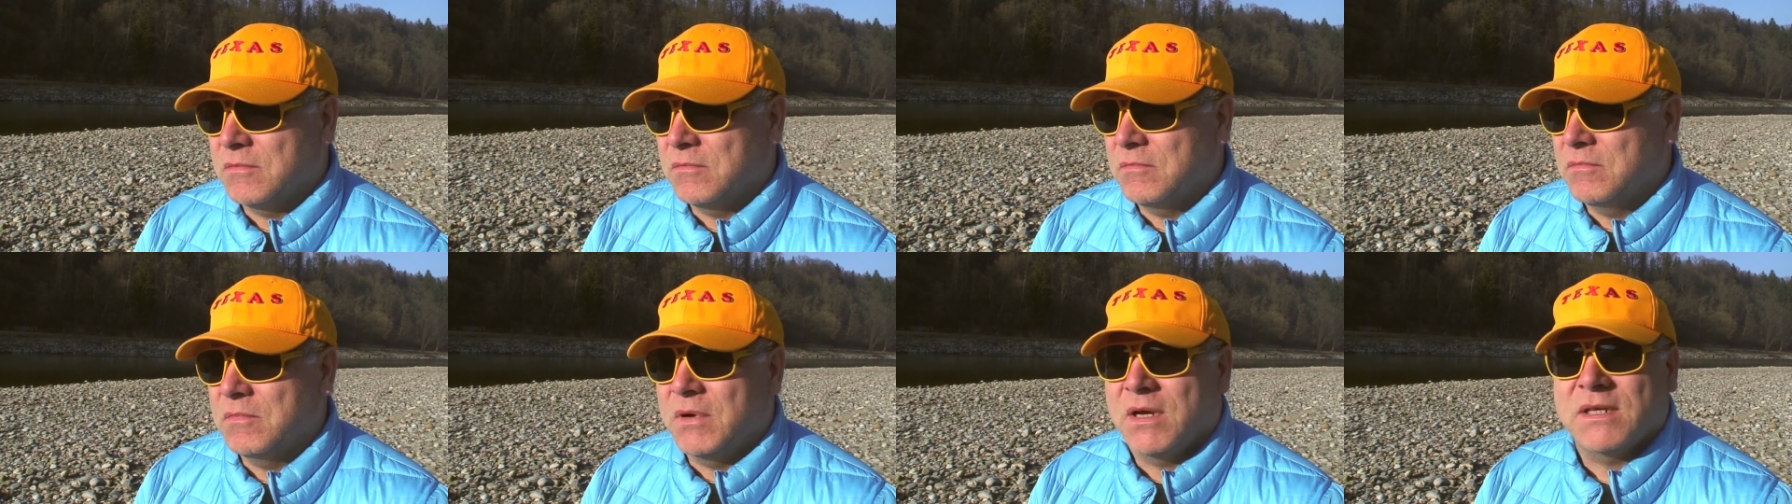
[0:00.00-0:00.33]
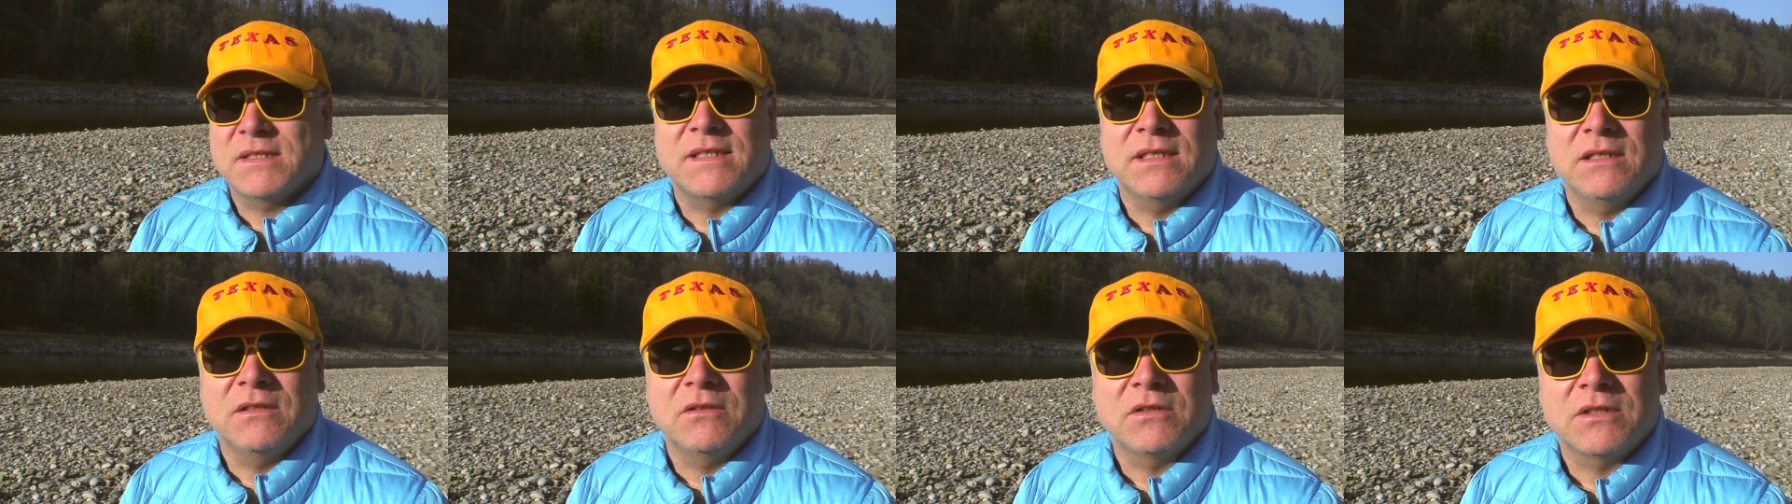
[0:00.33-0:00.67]

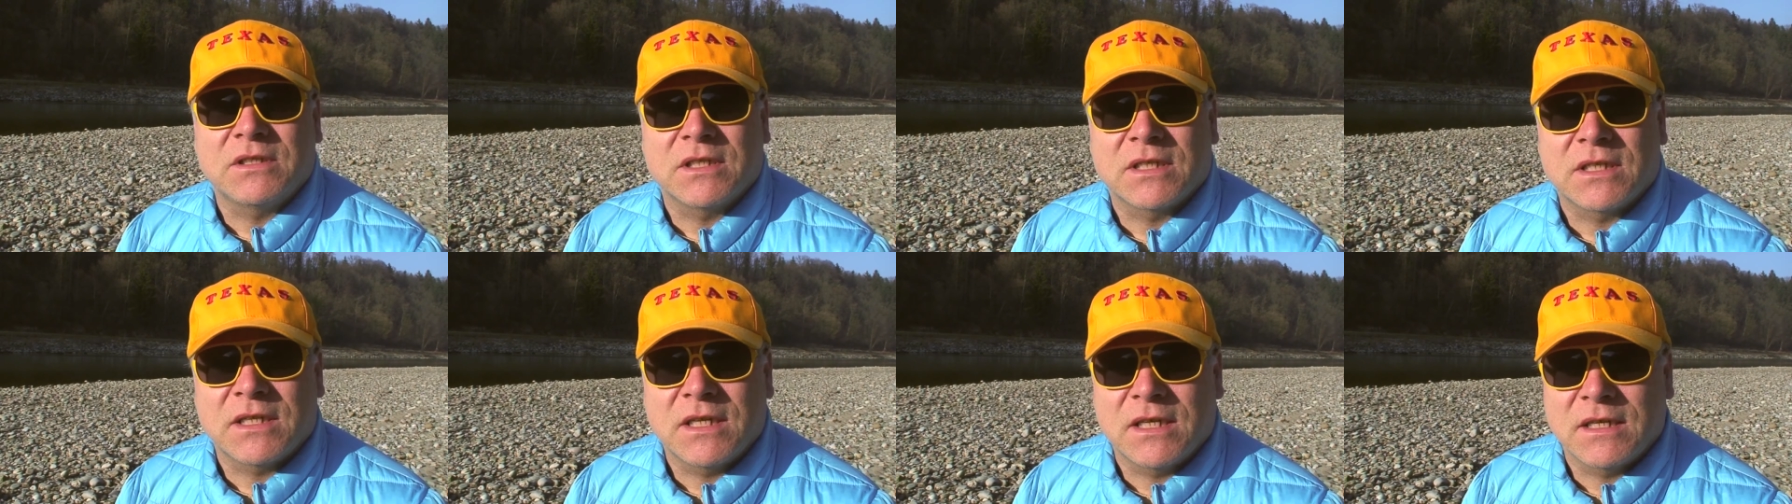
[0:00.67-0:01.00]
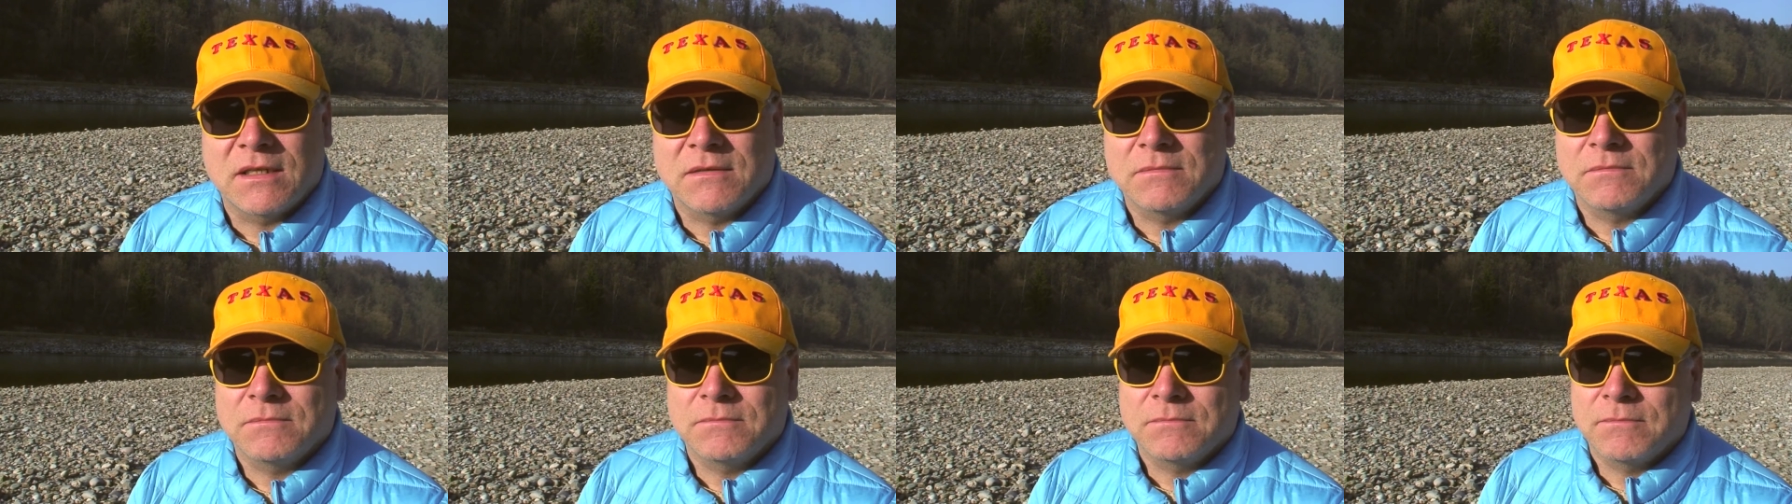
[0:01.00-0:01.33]
Martin Luther
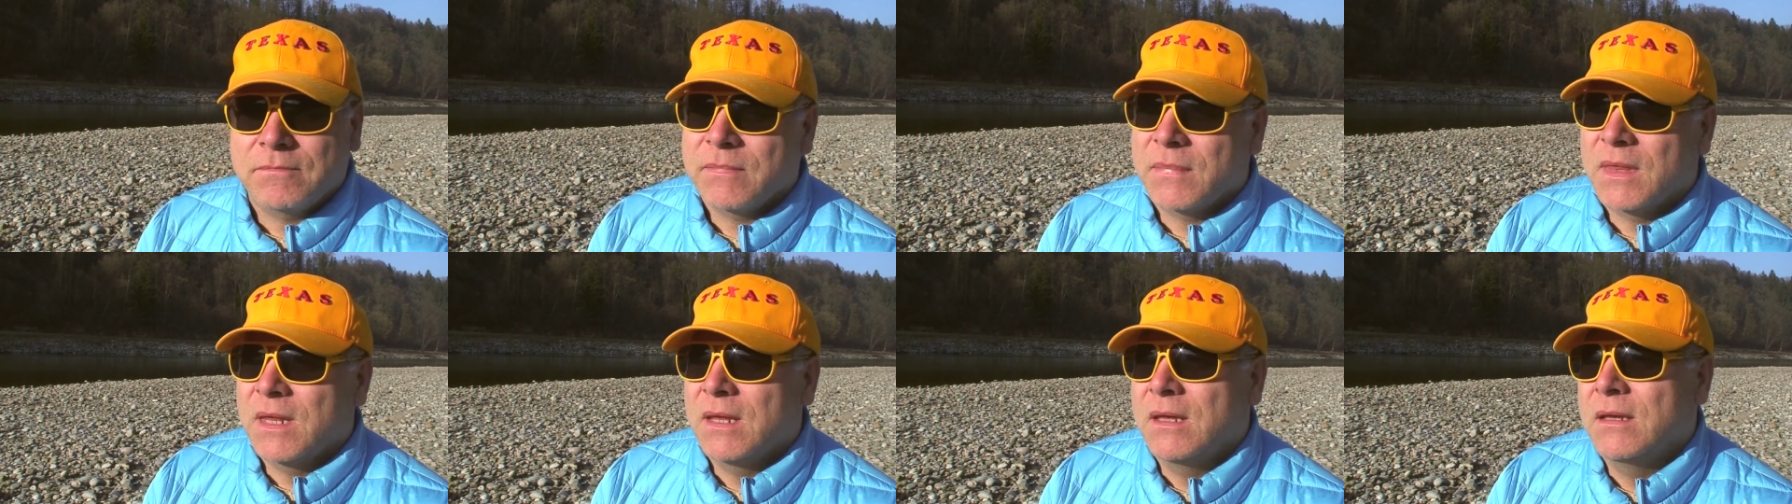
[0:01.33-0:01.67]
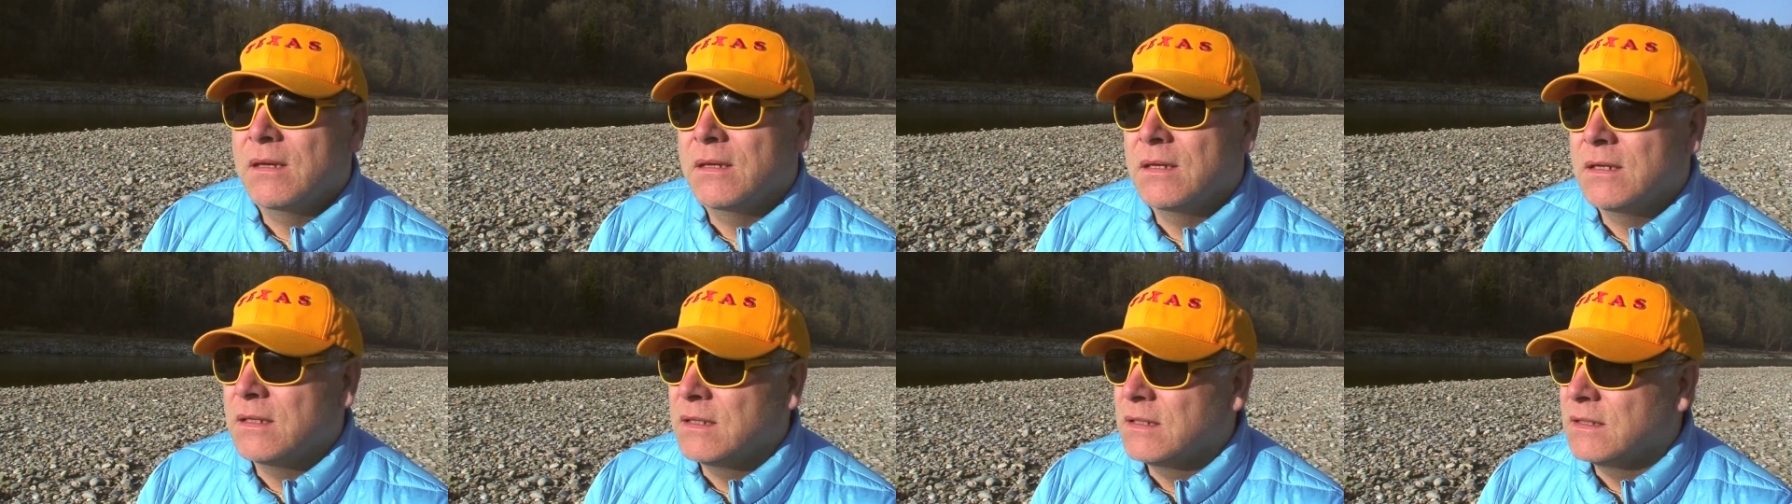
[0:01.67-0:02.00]
King,
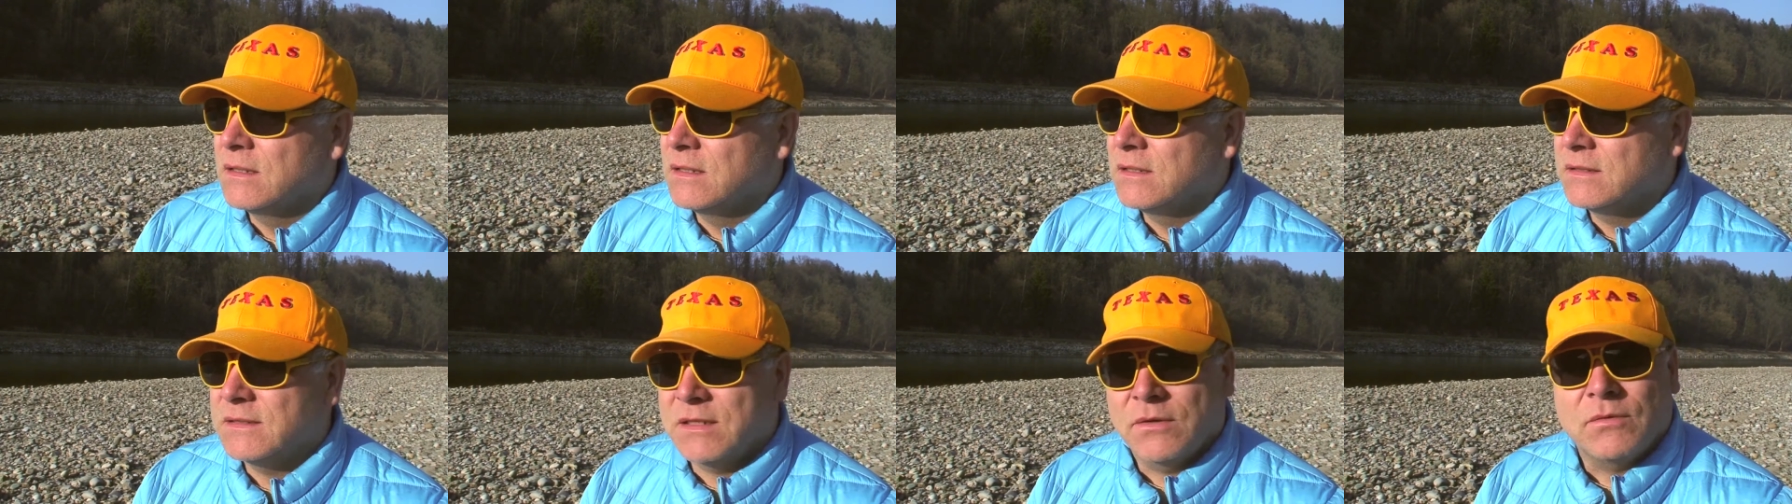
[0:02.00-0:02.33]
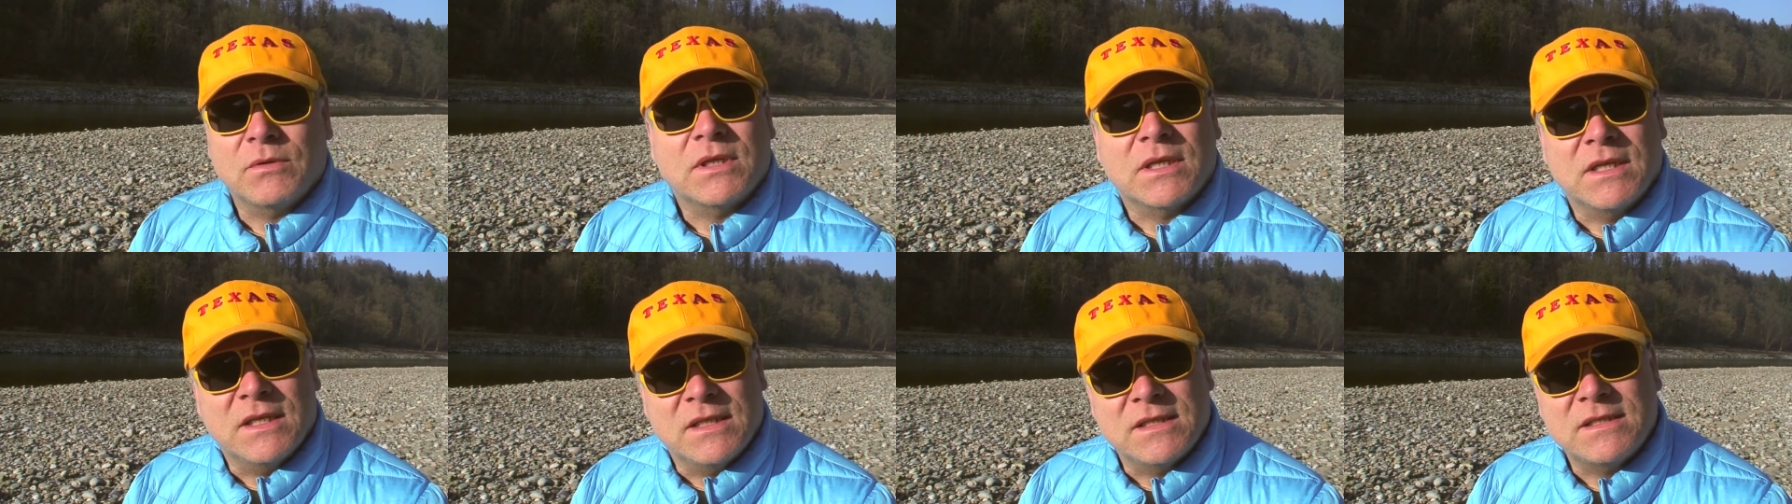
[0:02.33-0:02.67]
they
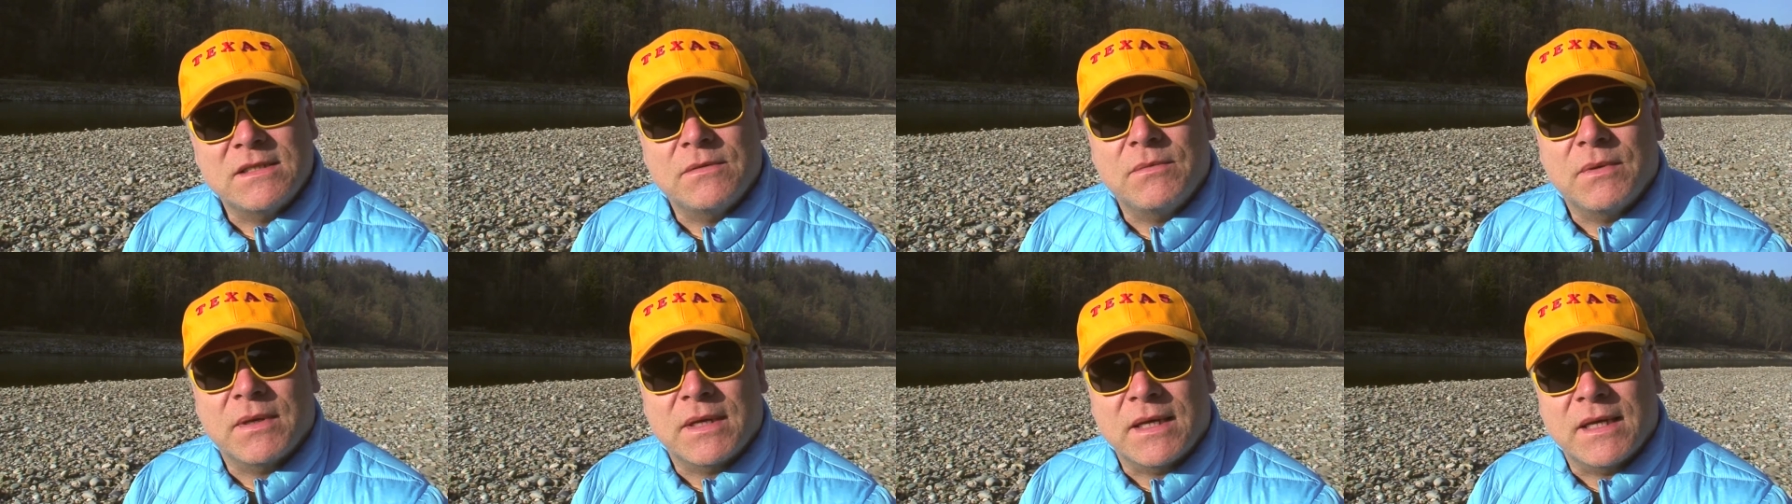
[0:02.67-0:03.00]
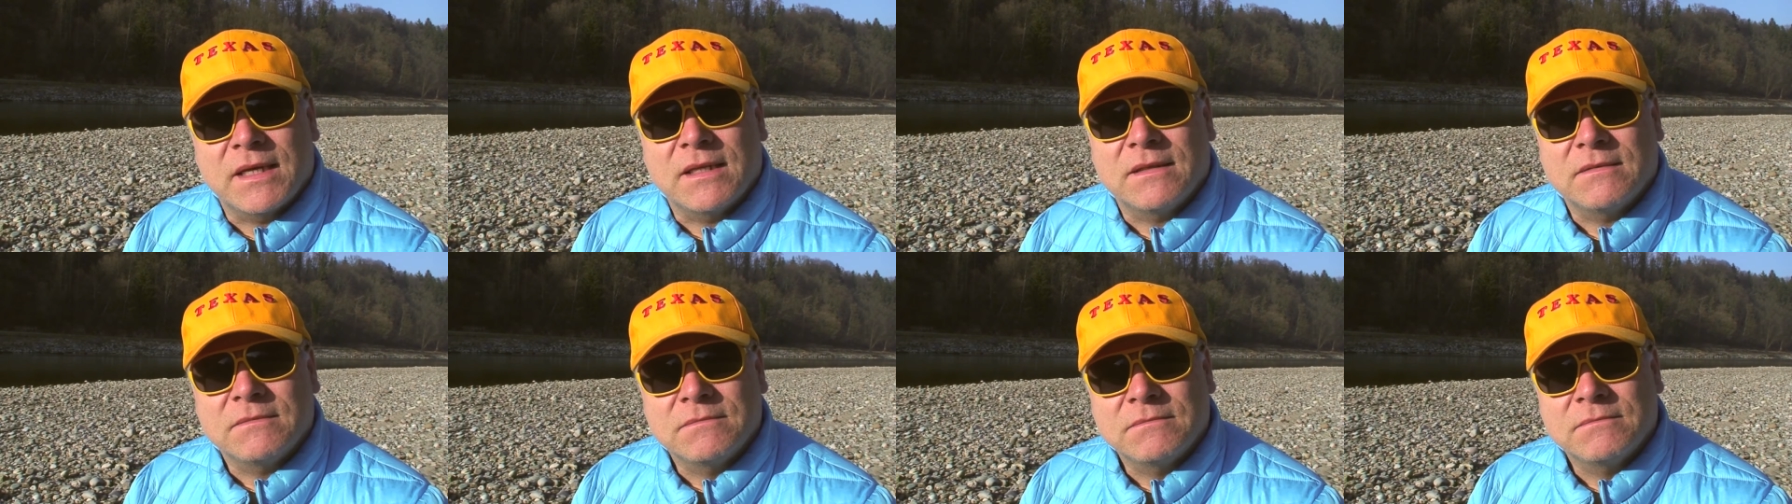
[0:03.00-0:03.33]
would kill them
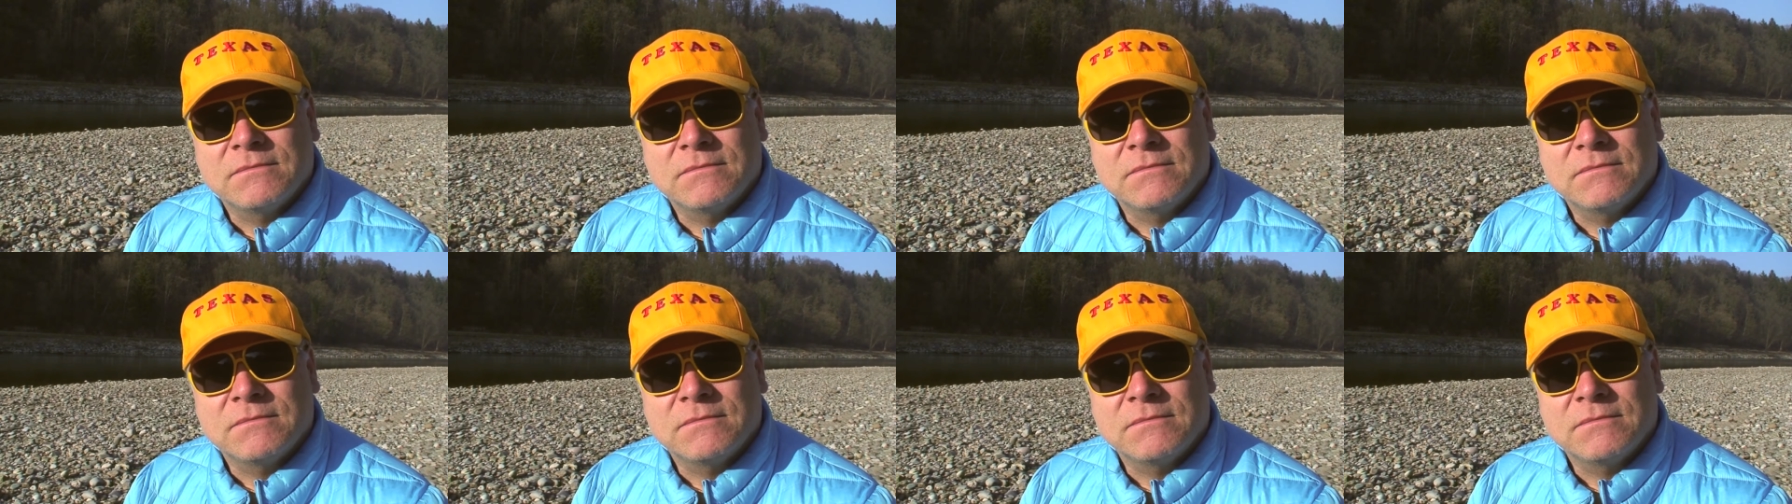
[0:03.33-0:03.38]
again.